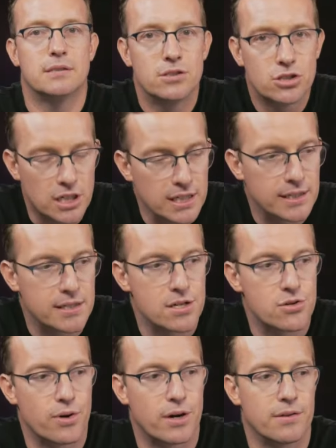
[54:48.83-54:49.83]
Try not to
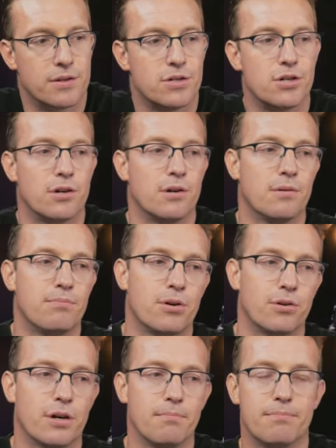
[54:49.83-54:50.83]
swear on this show
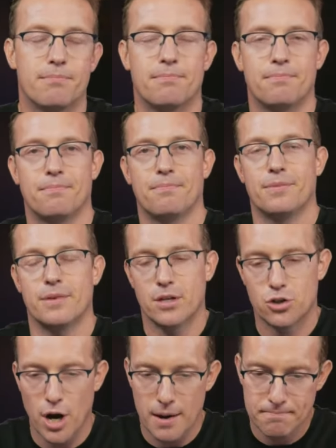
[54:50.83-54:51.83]
program.
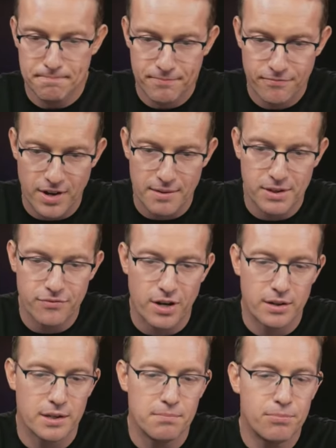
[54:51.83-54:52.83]
Try.
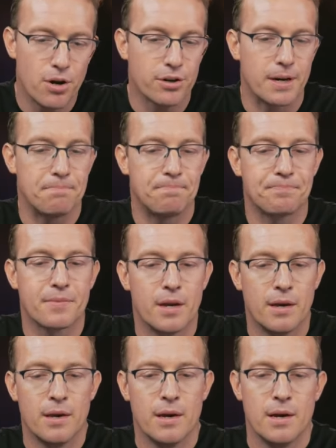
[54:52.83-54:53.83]
Family-friendly program.
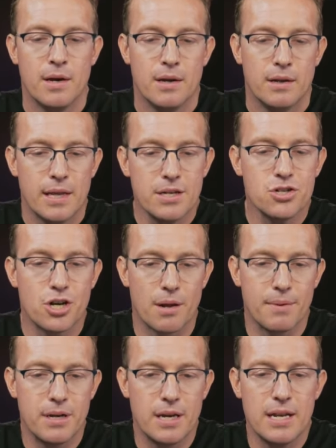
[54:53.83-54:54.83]
Ladies and
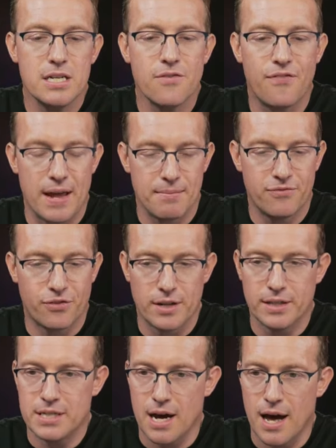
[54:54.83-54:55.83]
gentlemen, it is a
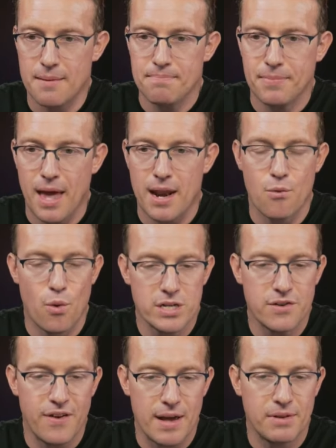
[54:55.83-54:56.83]
family-friendly time, and it
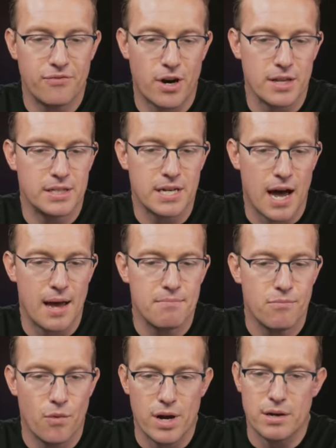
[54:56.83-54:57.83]
was a family-friendly time
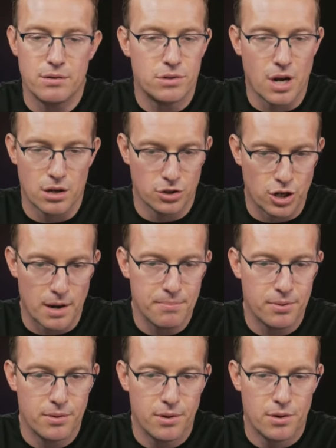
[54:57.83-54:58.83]
when Donald Trump
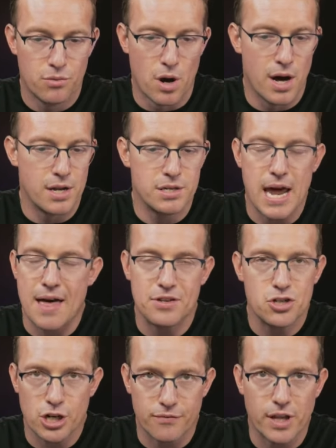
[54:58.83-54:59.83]
was at this
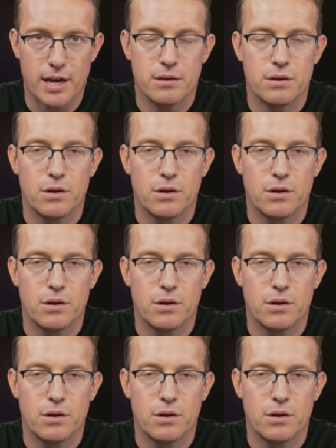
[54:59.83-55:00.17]
Chick-fil-A.